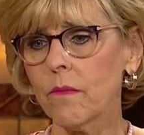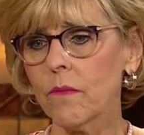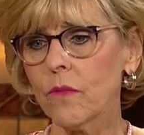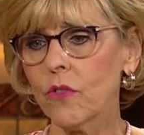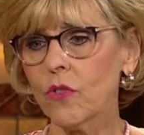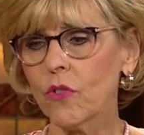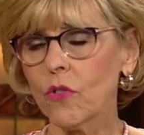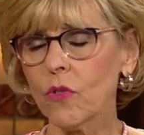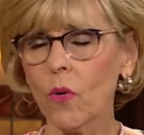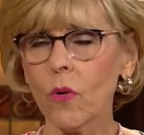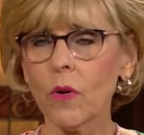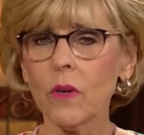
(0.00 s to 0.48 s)

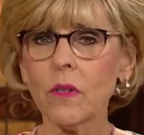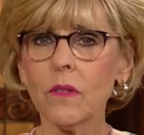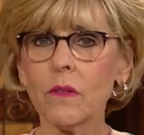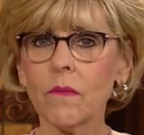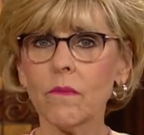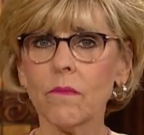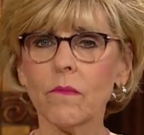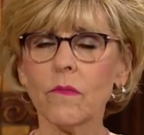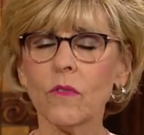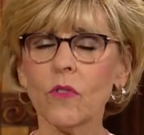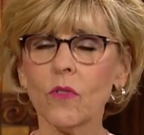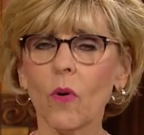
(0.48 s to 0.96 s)
short
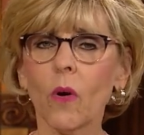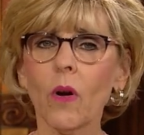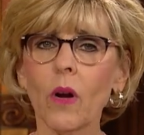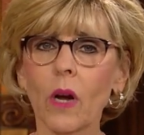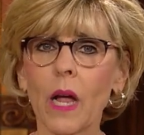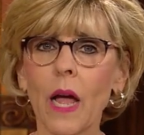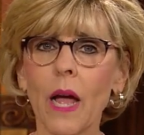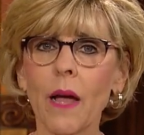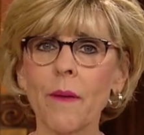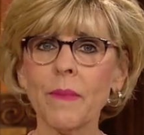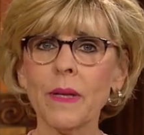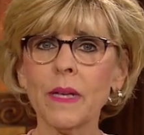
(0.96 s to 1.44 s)

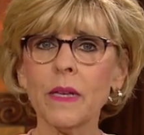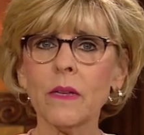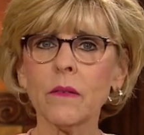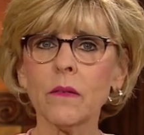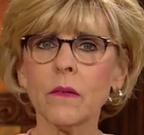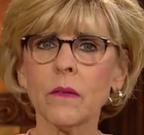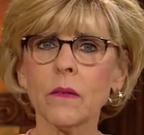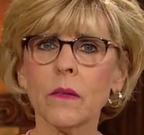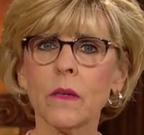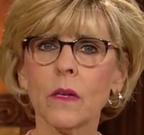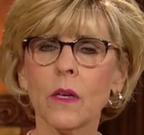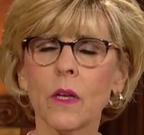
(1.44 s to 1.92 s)

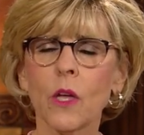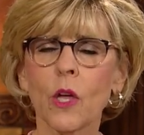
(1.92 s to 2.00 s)
shortcomings.